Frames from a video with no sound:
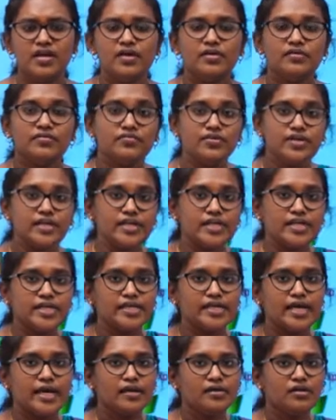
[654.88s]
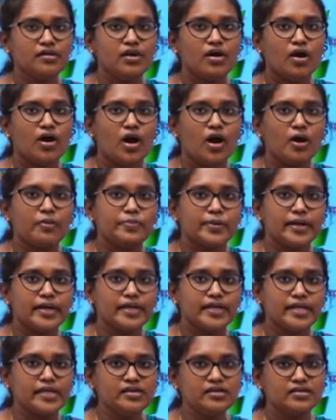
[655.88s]
we need an
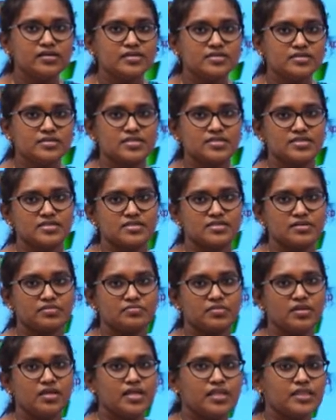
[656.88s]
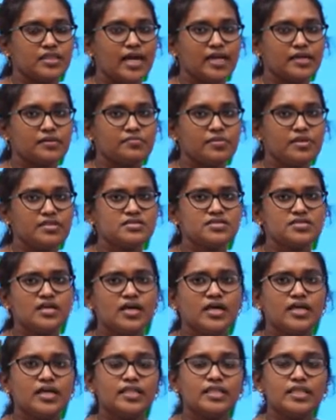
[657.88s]
operating system. That means
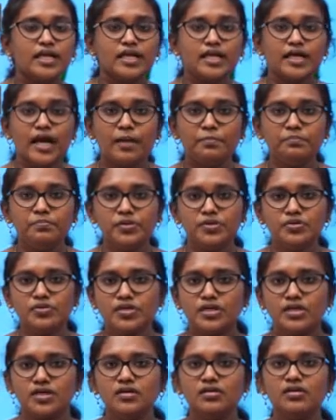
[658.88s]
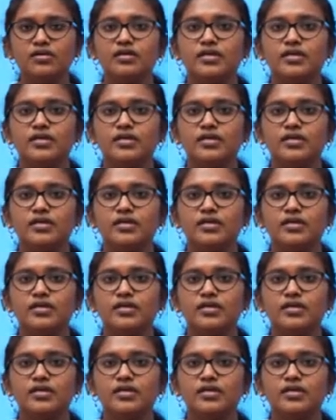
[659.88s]
the computer